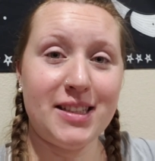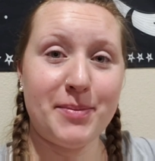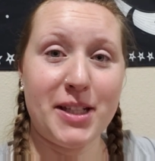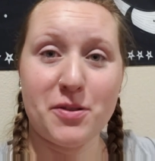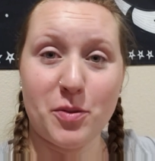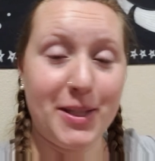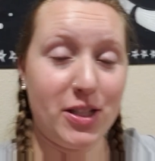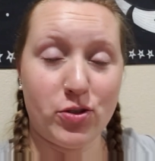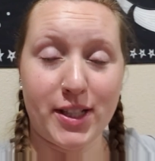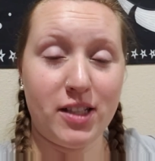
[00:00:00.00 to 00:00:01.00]
because we'll be
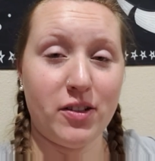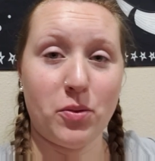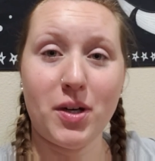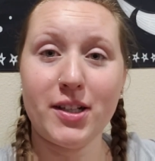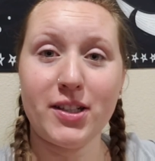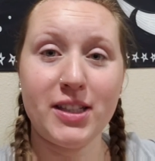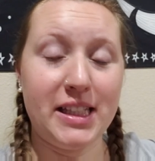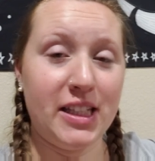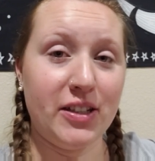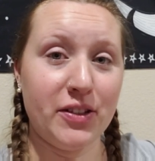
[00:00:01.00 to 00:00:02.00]
drinking all the water and
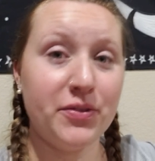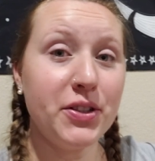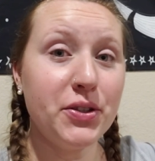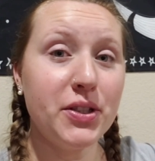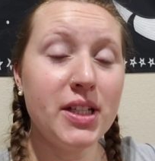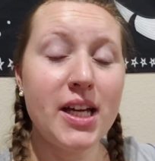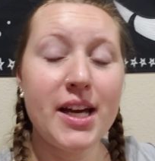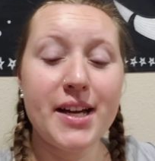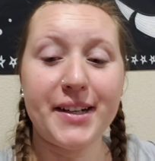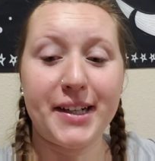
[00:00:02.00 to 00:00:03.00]
eating all the food,
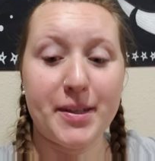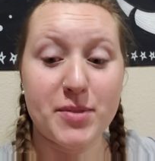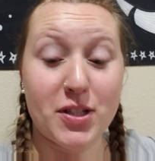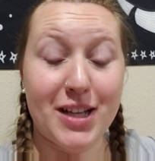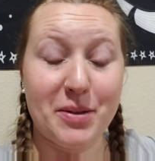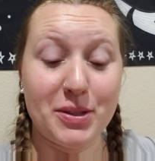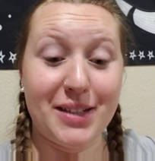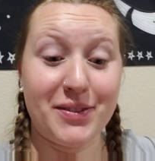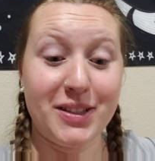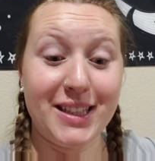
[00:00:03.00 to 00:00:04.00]
um, so that will
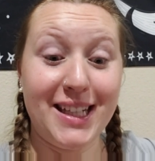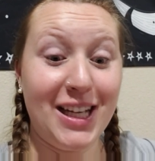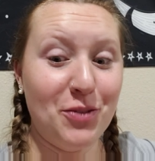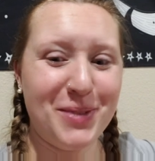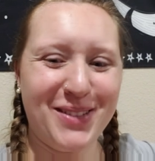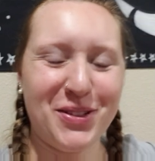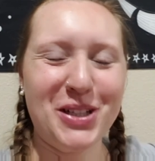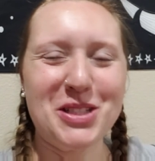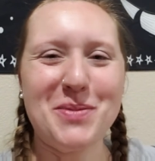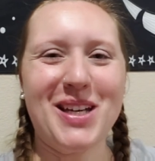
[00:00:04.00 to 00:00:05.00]
definitely help. We'll
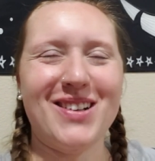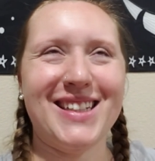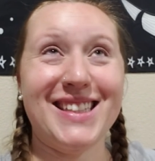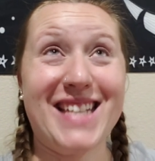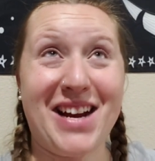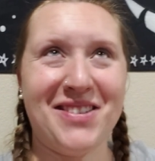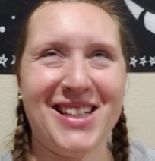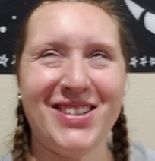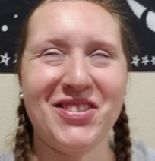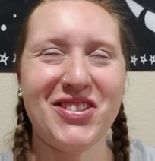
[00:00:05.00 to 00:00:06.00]
also be going
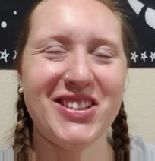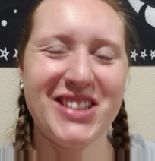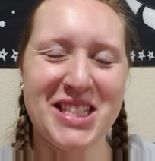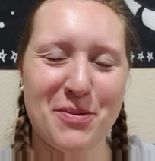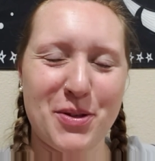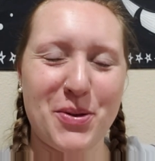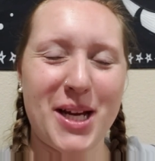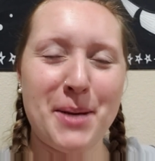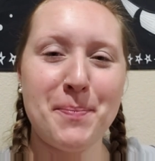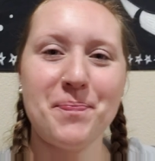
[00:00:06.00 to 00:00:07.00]
downhill for at least some of the
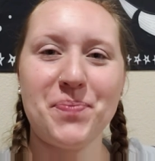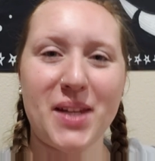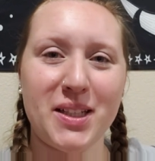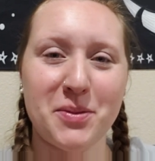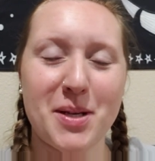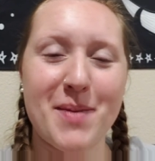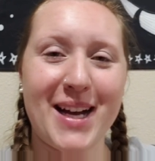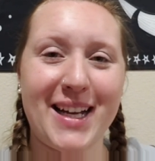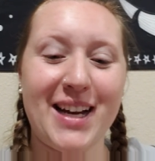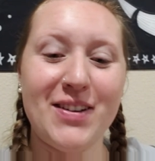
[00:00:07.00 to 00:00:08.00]
way on the way
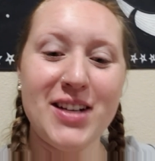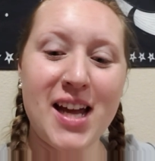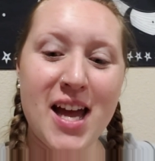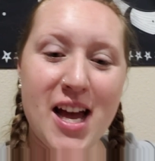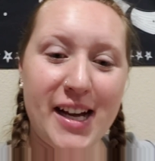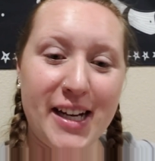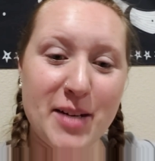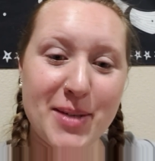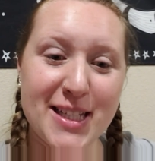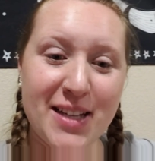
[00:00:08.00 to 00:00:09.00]
back out, uh,
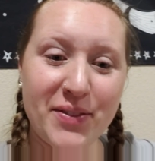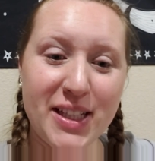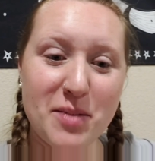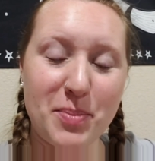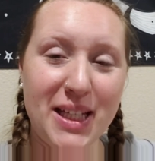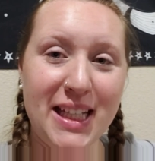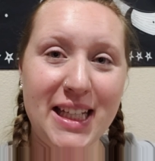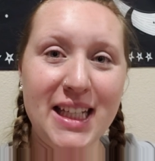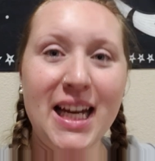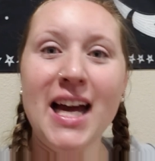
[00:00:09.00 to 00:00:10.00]
but it's definitely going to
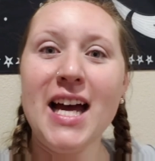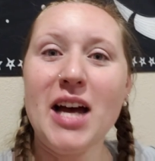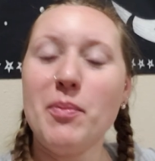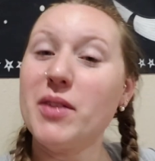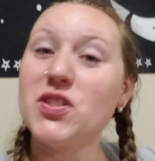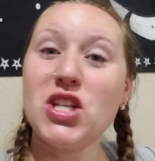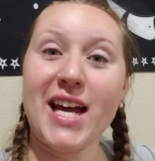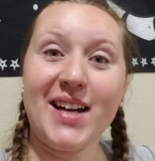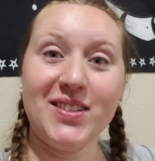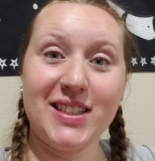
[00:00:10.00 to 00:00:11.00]
be a bit of a
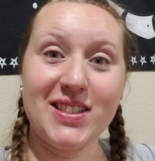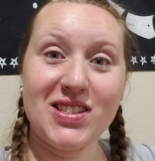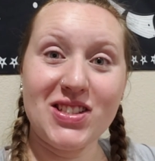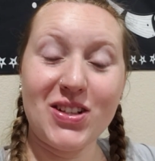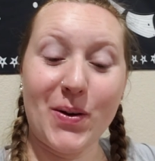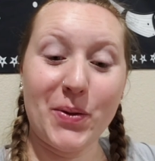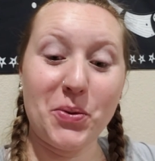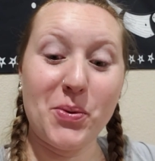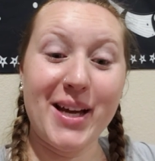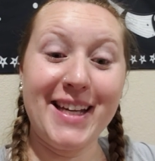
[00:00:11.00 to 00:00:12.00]
challenge on the
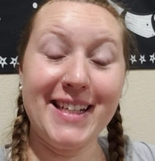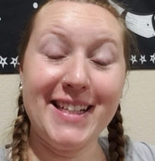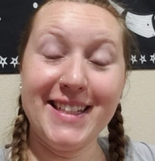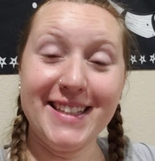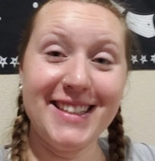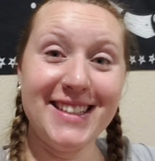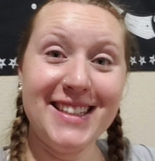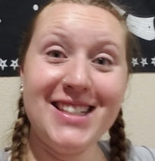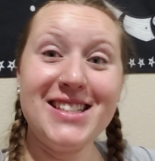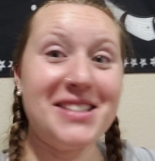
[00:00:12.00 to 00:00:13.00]
way in,
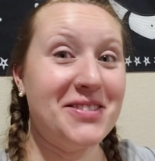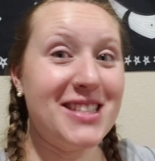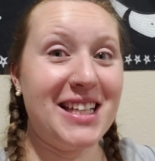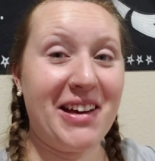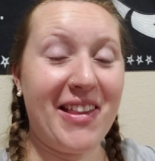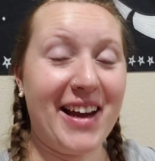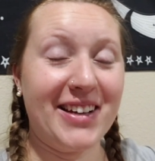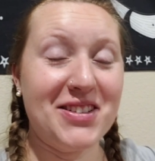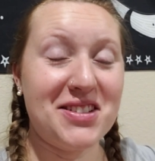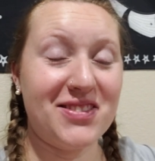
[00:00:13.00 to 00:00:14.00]
so we'll see how that
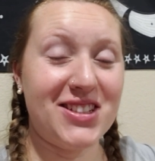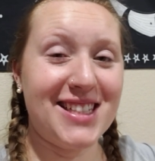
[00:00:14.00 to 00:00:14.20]
goes for